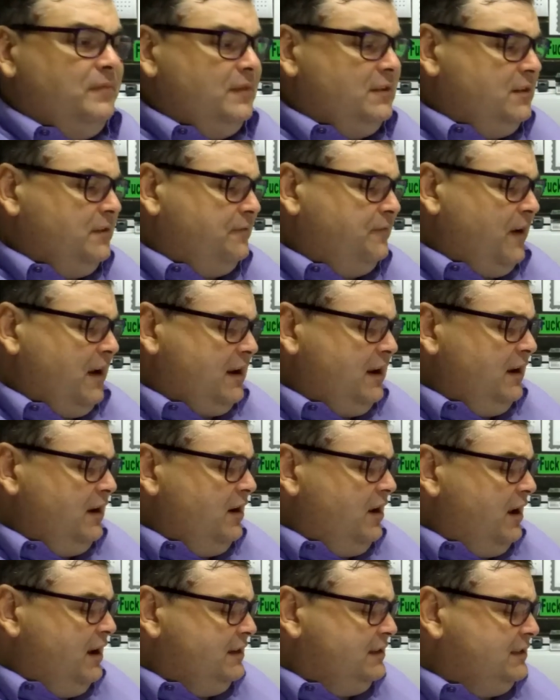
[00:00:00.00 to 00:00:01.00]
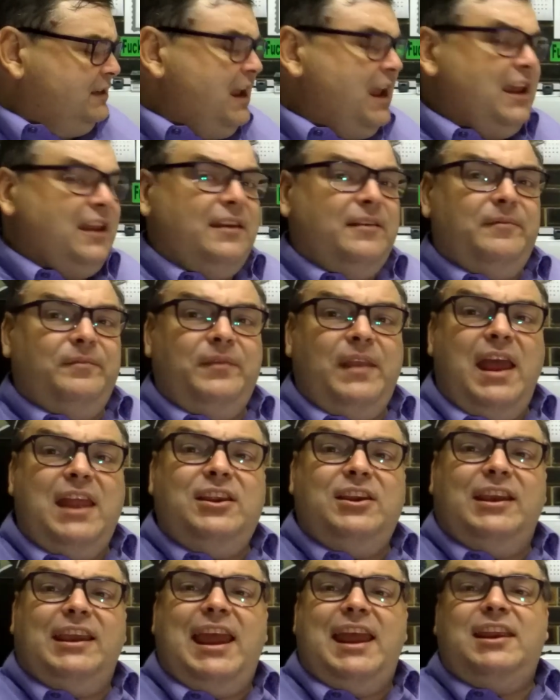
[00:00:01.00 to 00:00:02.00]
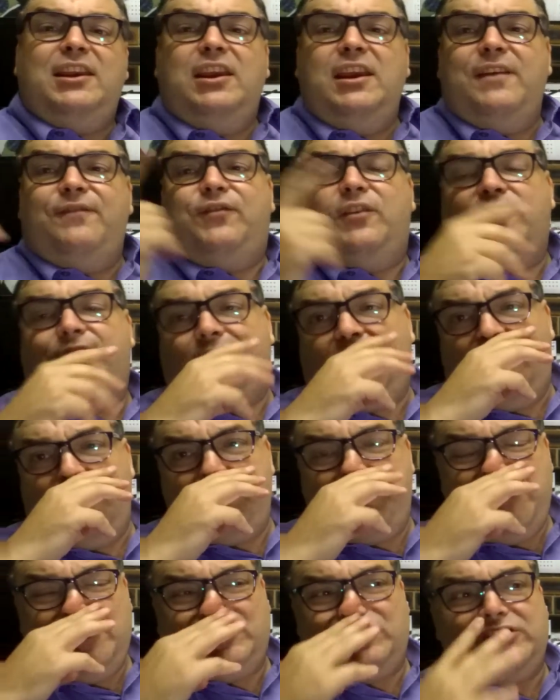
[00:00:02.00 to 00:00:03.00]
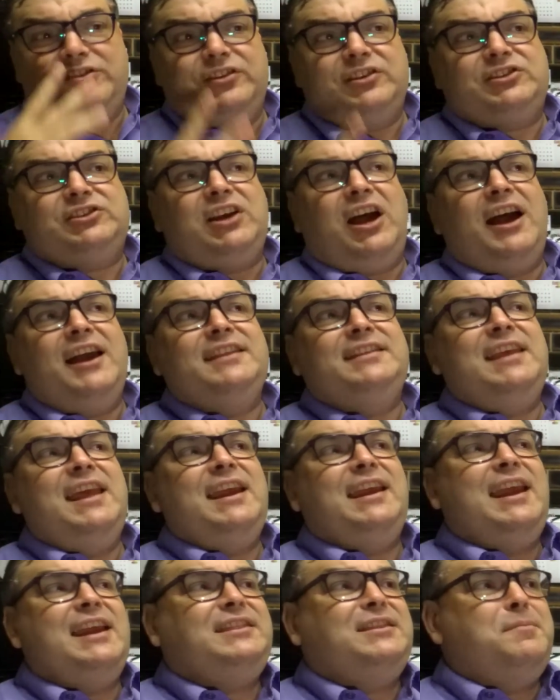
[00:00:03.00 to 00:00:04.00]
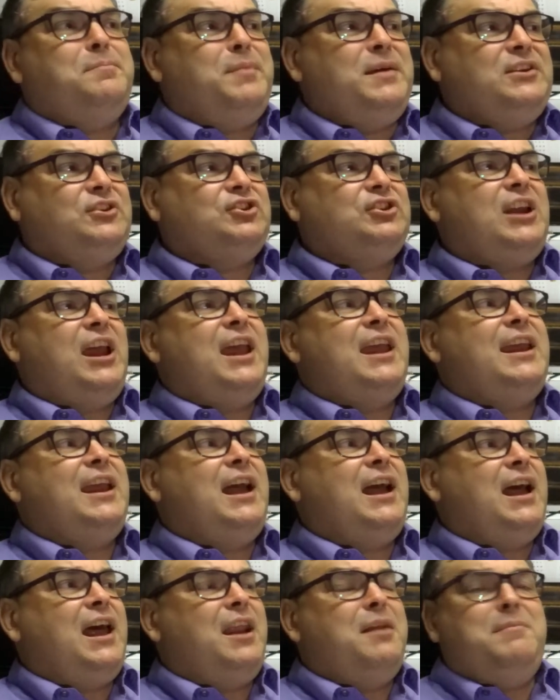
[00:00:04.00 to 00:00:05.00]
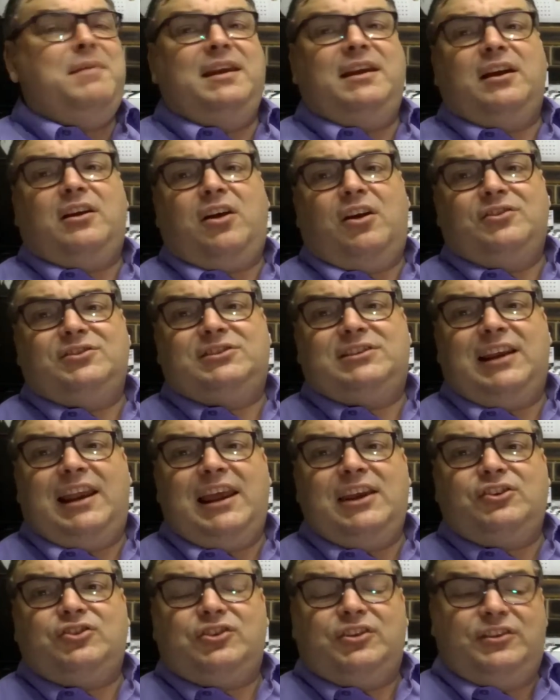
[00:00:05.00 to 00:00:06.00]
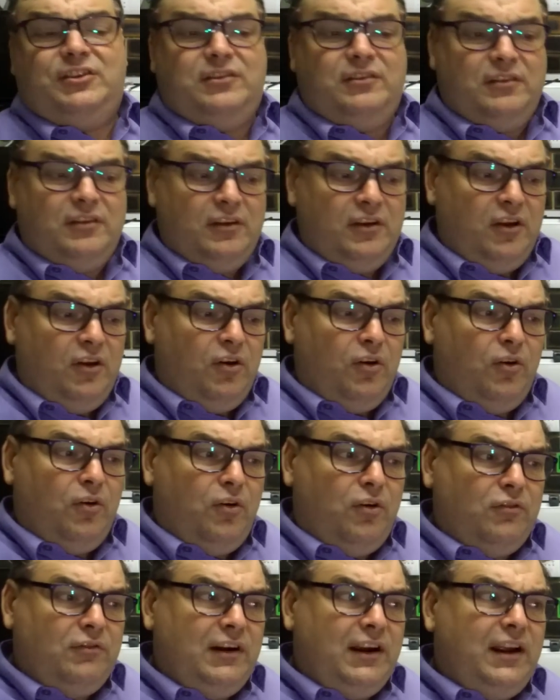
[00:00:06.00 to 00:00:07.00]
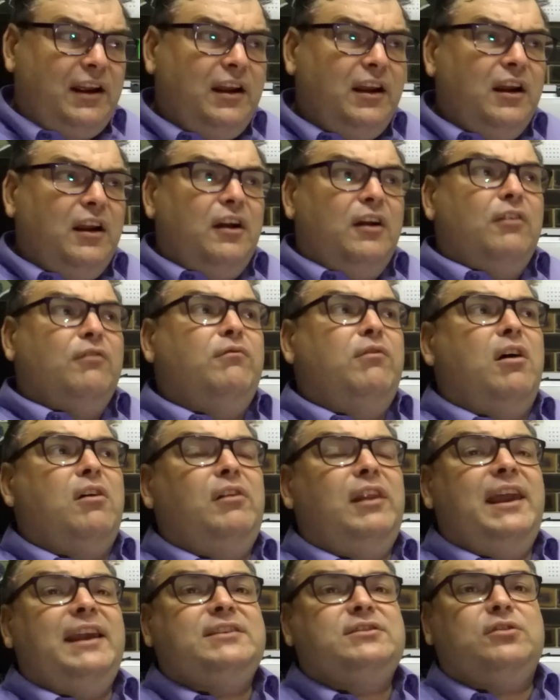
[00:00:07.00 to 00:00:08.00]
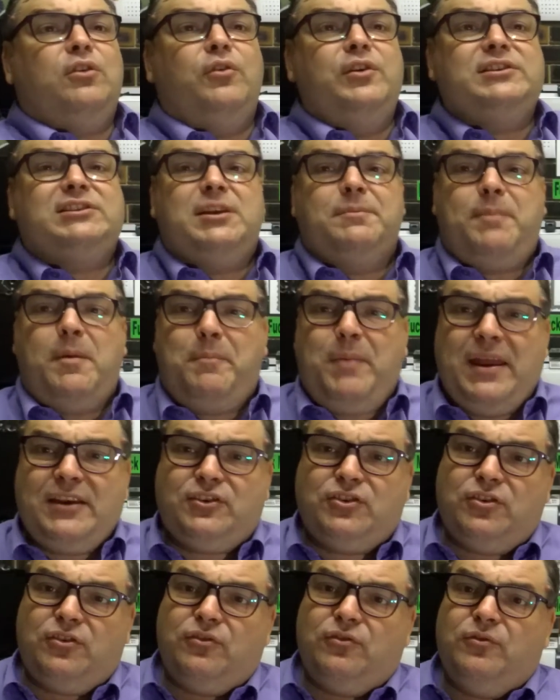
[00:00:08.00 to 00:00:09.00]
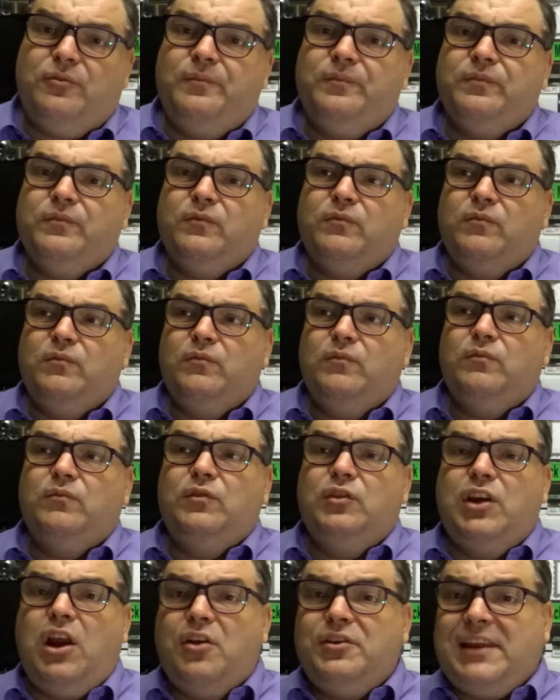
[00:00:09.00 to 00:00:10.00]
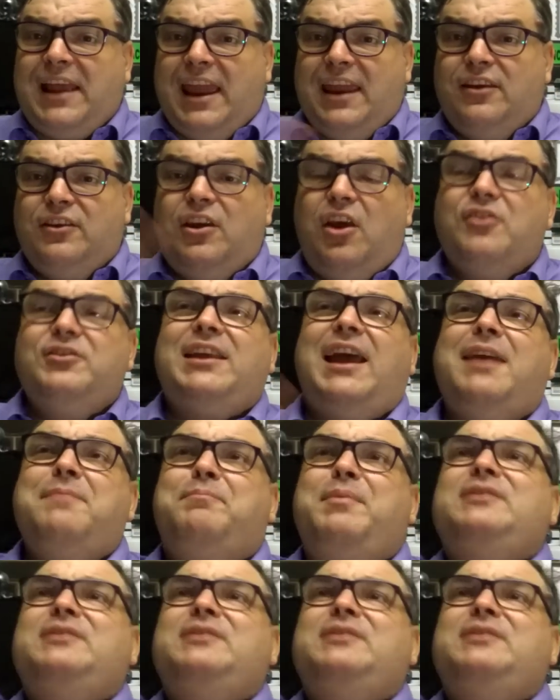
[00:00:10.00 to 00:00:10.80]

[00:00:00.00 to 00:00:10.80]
It's a fucking nice set. And you get, if you've got a bitch on the side there, get the bitch an Amiga Constellation or a Rolex Oyster Perpetual. No date, no date.